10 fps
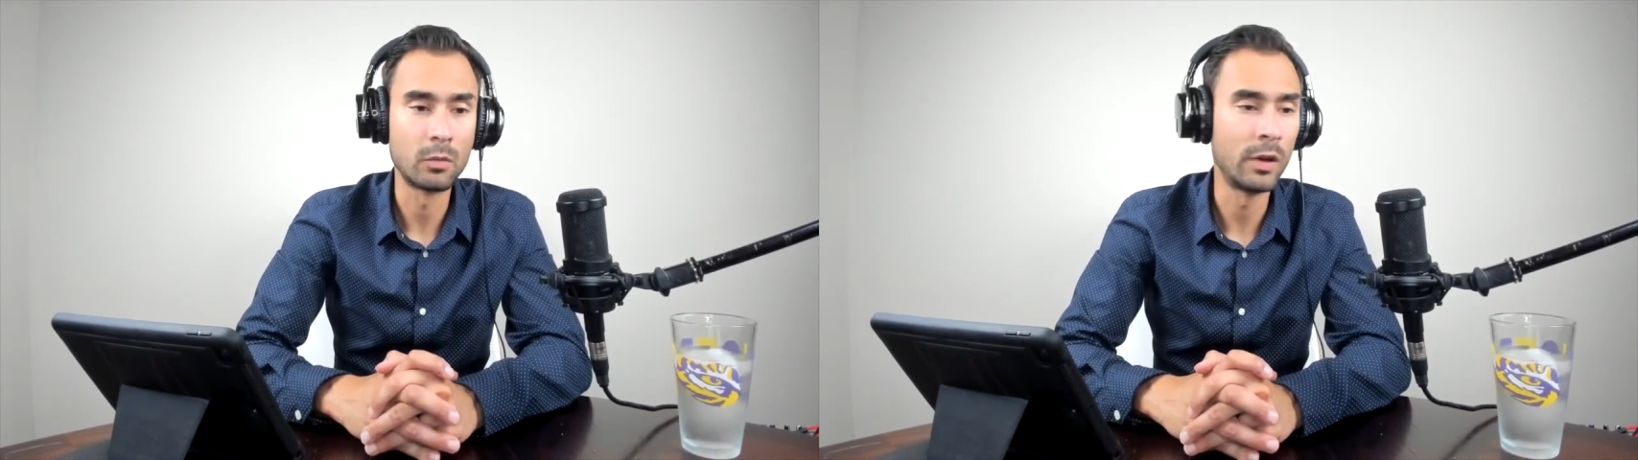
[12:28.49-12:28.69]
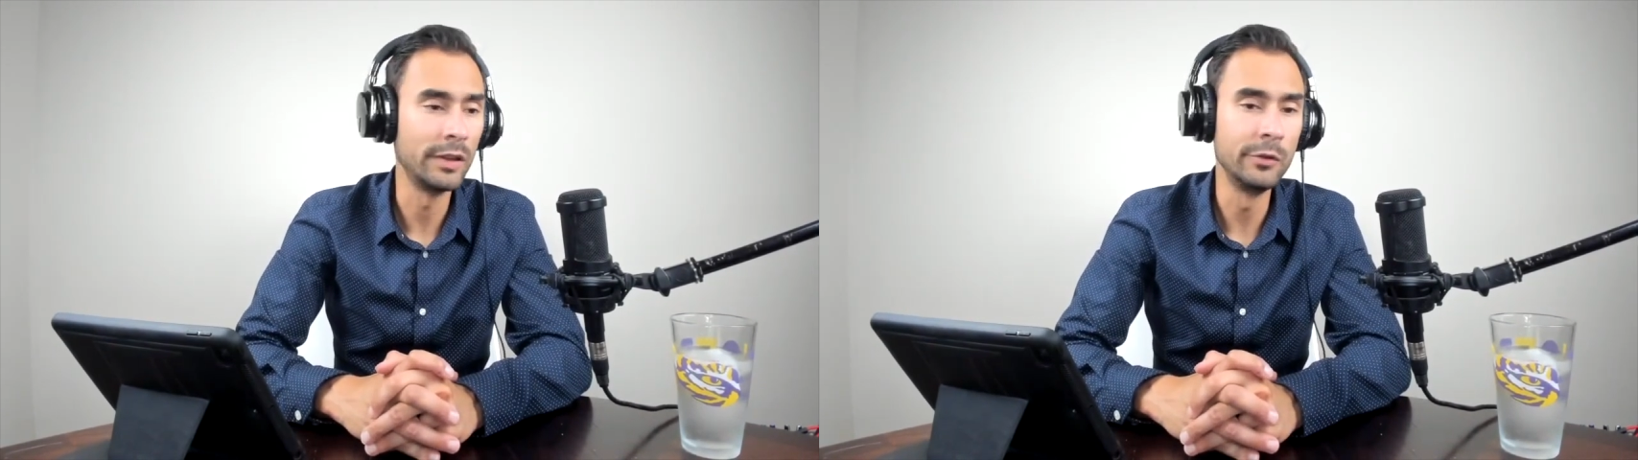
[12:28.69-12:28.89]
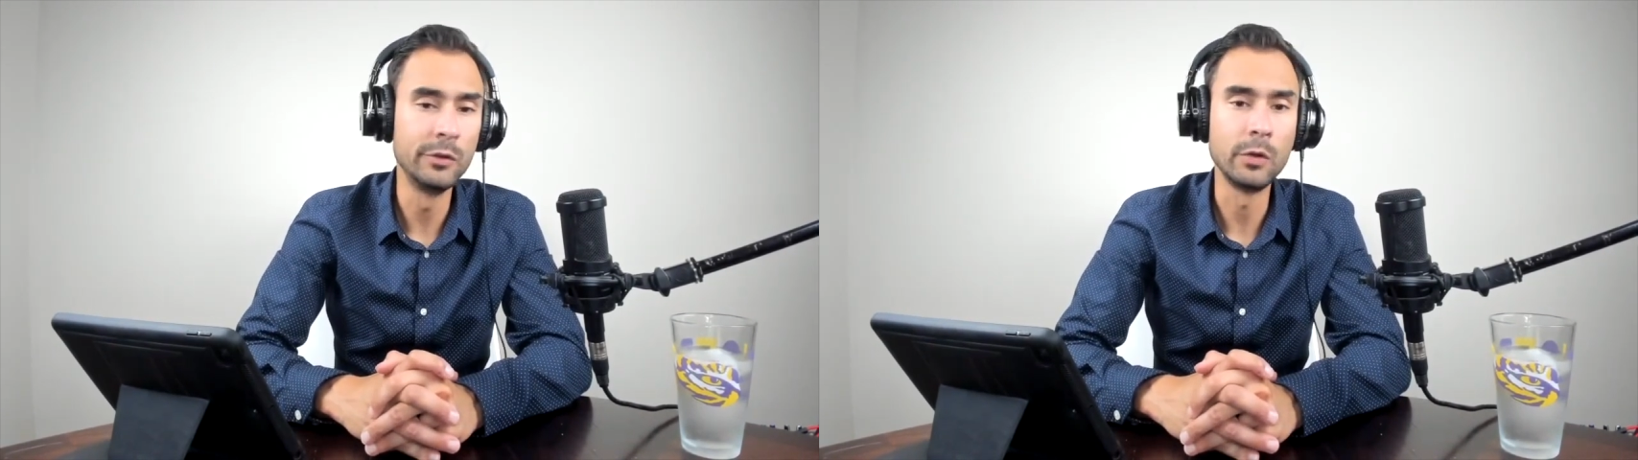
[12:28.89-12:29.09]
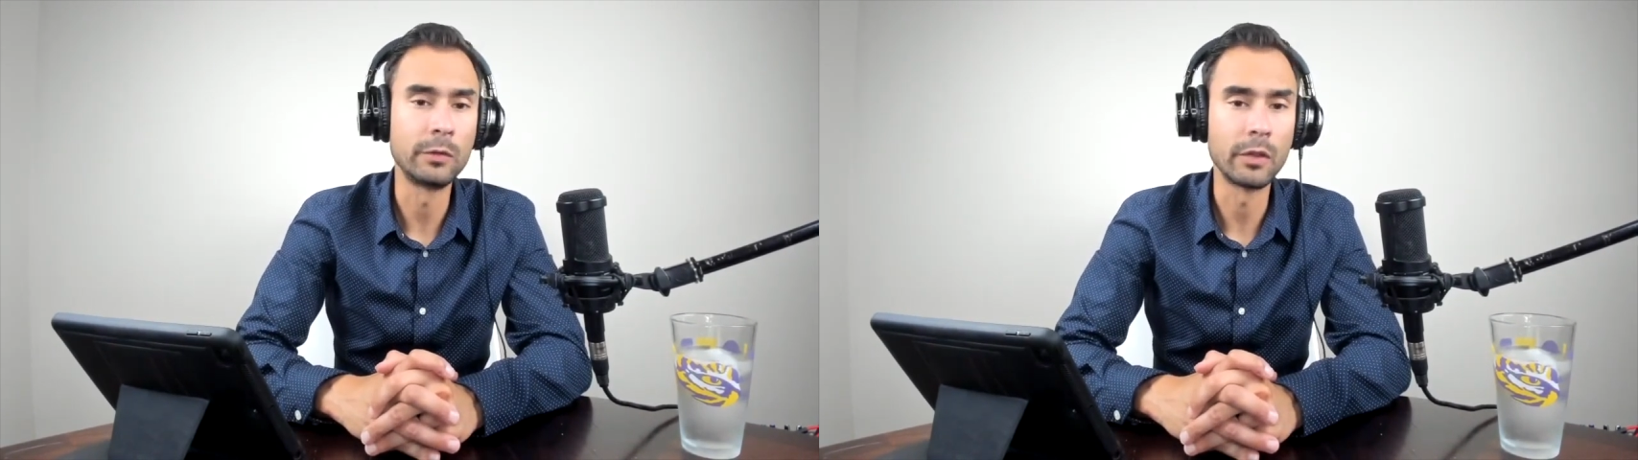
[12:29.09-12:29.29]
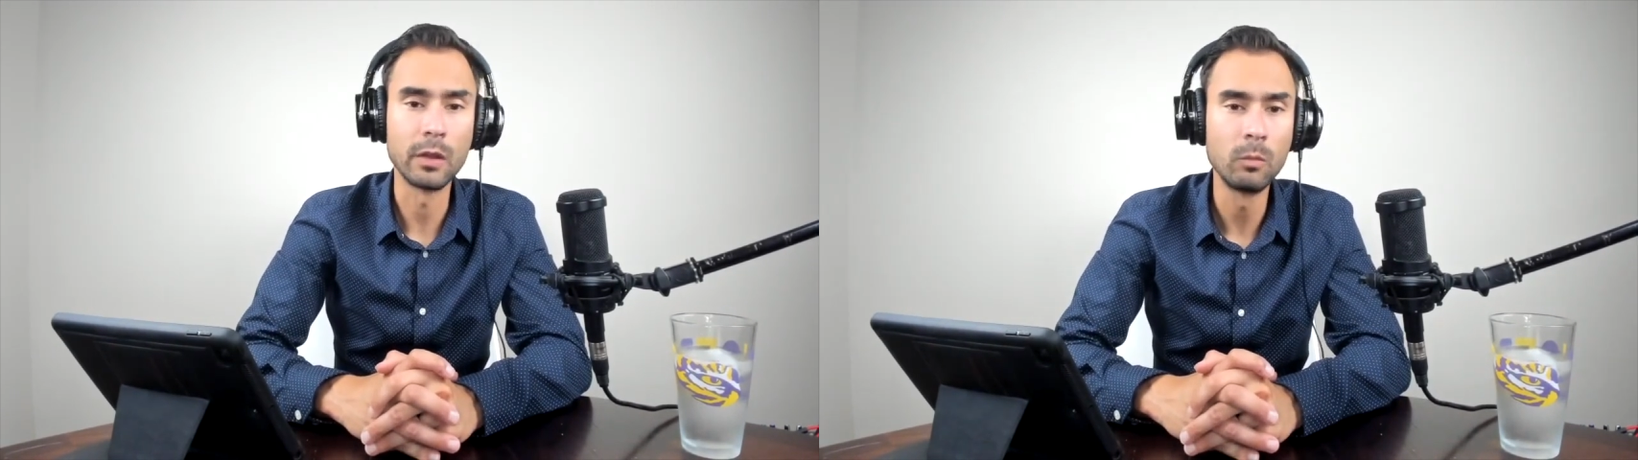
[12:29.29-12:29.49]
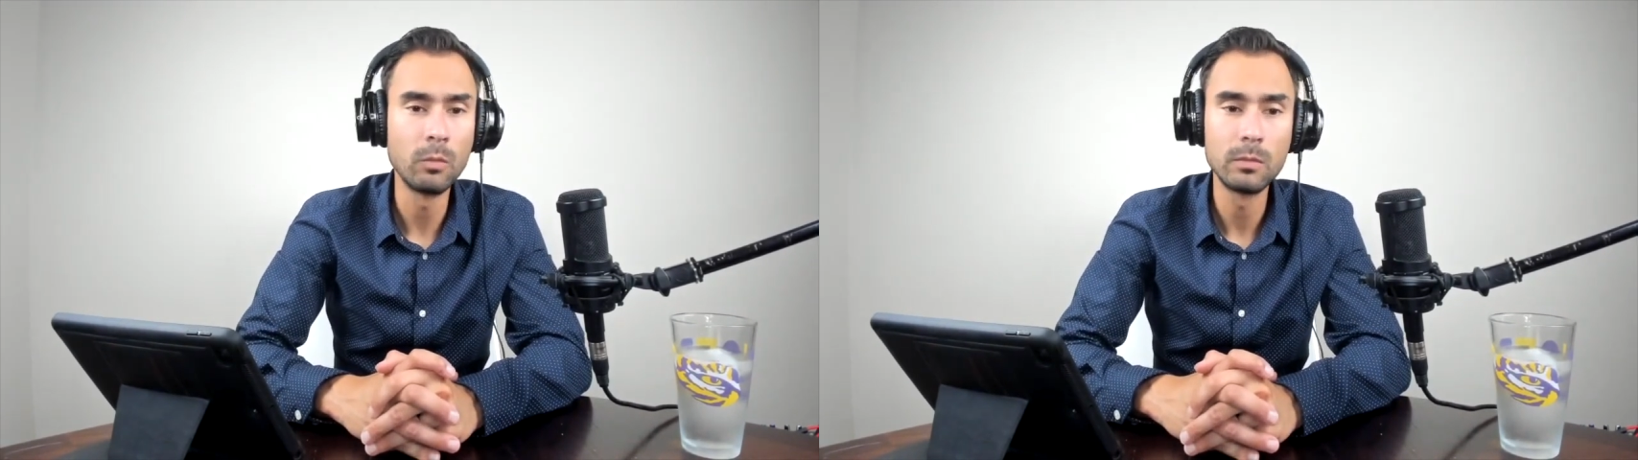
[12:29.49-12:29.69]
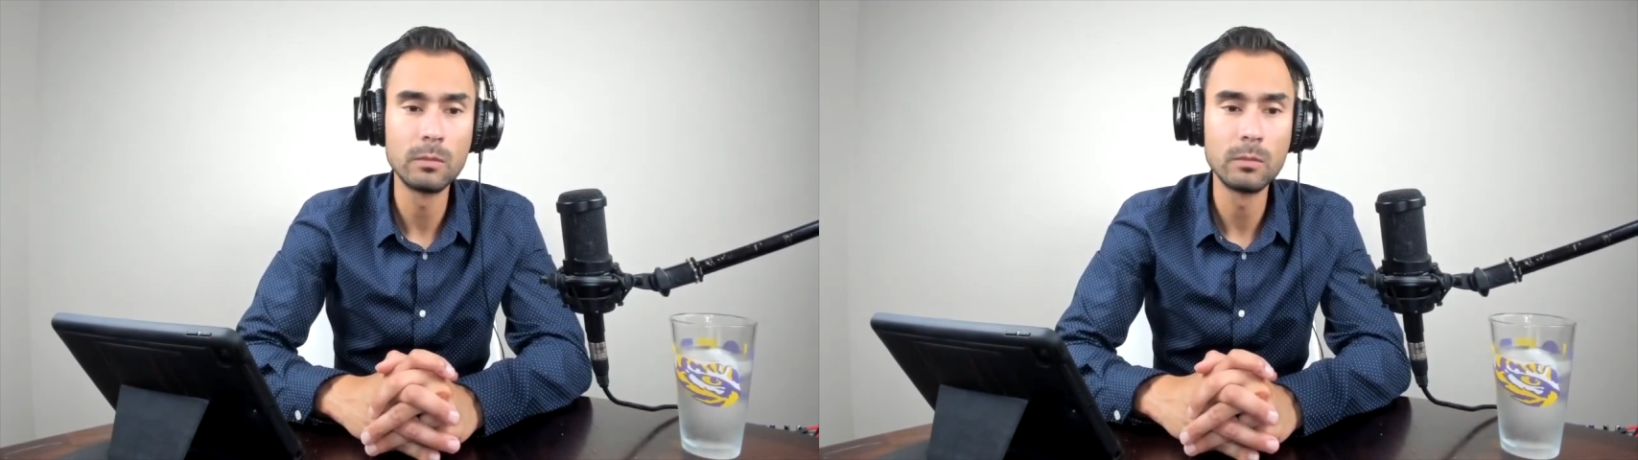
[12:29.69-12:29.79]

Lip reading: what you do for them,